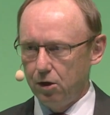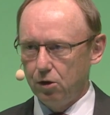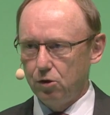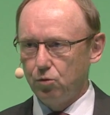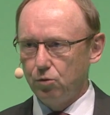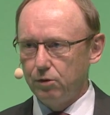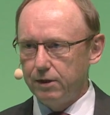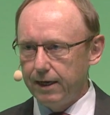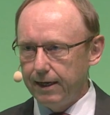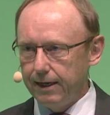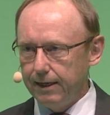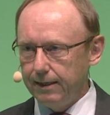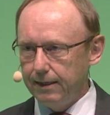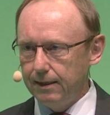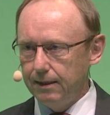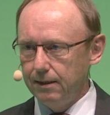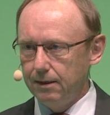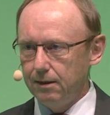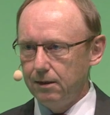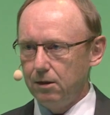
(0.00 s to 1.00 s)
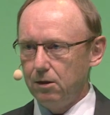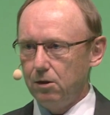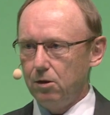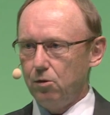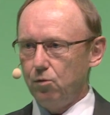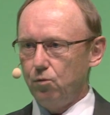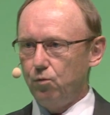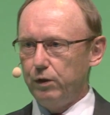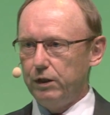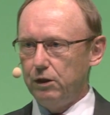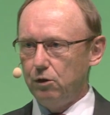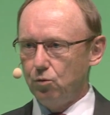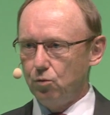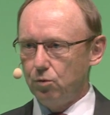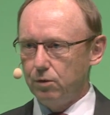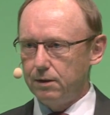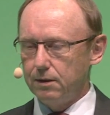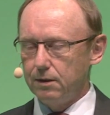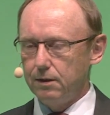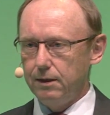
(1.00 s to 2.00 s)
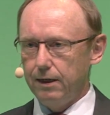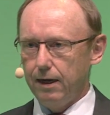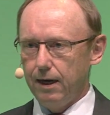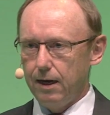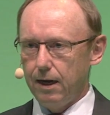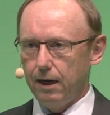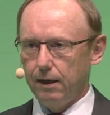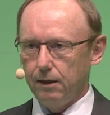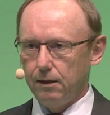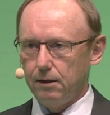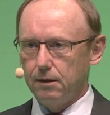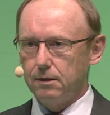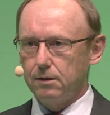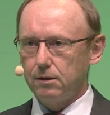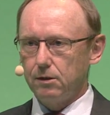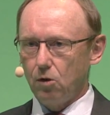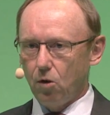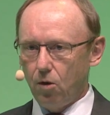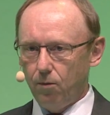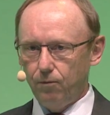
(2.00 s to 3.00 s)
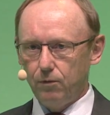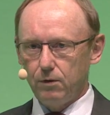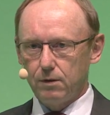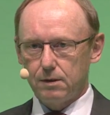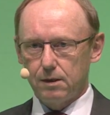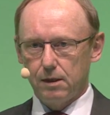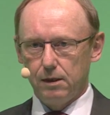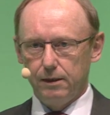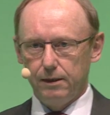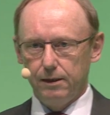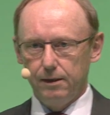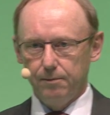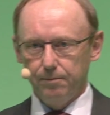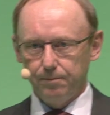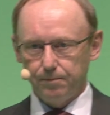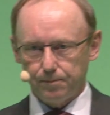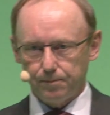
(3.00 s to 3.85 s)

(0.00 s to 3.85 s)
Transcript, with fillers: Today, we use in the airline industry, obviously,